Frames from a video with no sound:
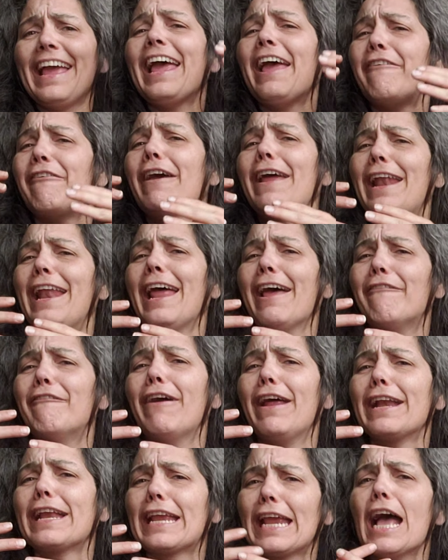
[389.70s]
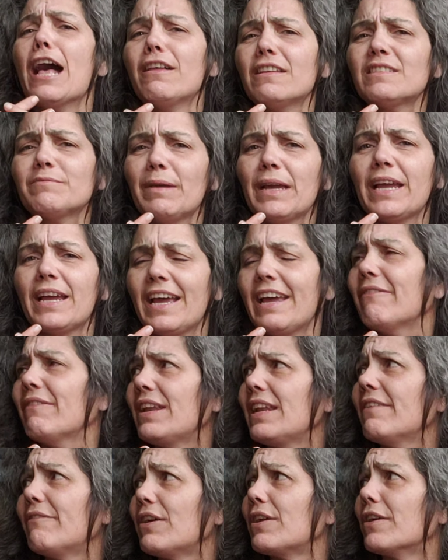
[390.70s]
even if it kills me,
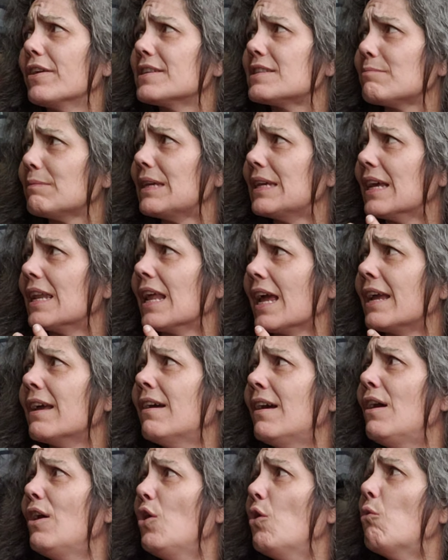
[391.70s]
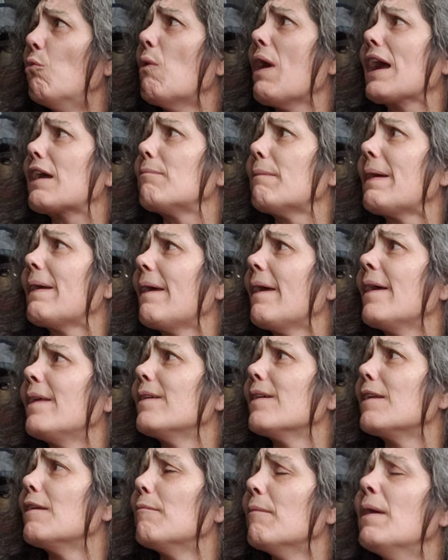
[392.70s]
even if it hurts me, and I whack my hand
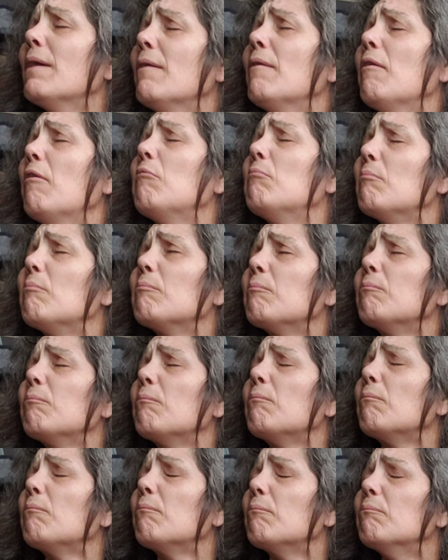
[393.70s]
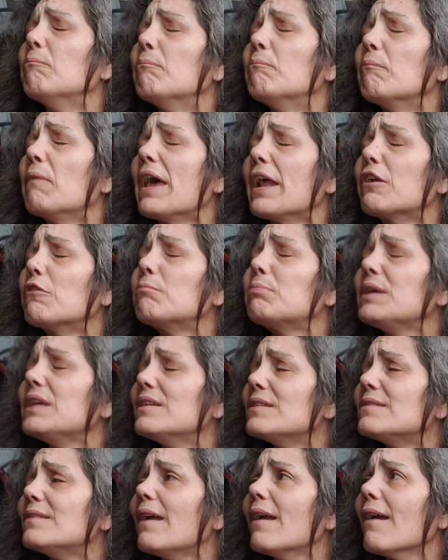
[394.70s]
on a mm, metal
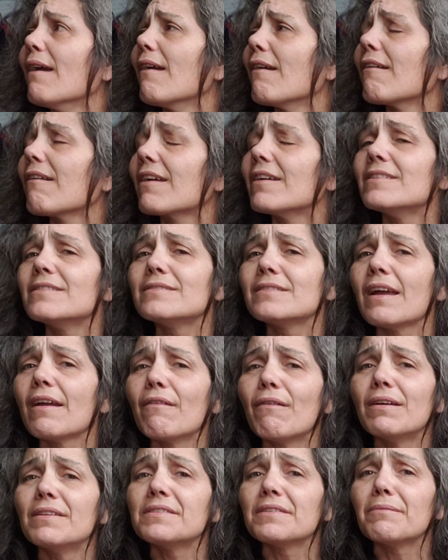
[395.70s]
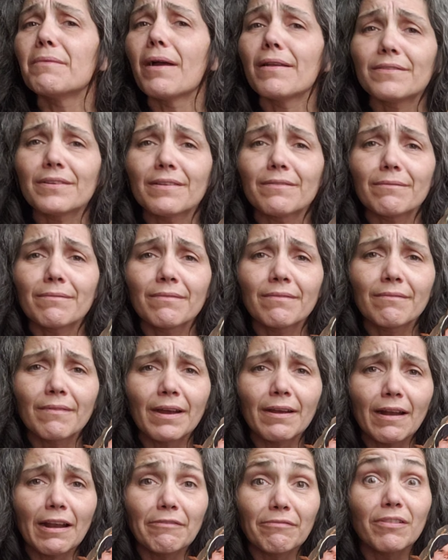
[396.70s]
piece there because I wasn't watching
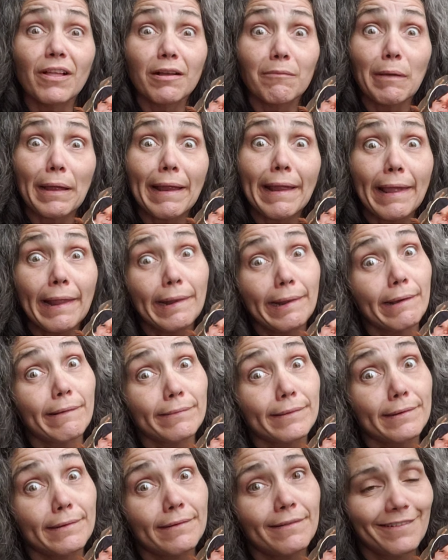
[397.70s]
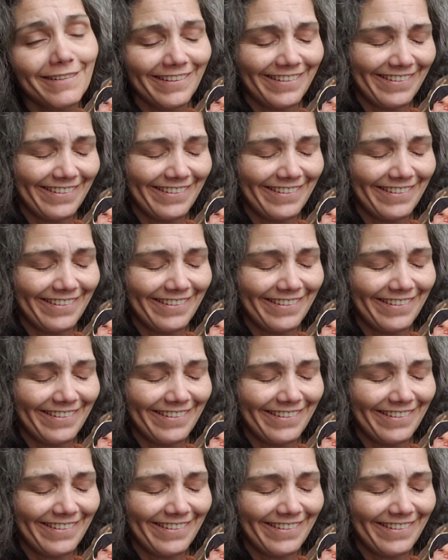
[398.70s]
where I flung my hand out to.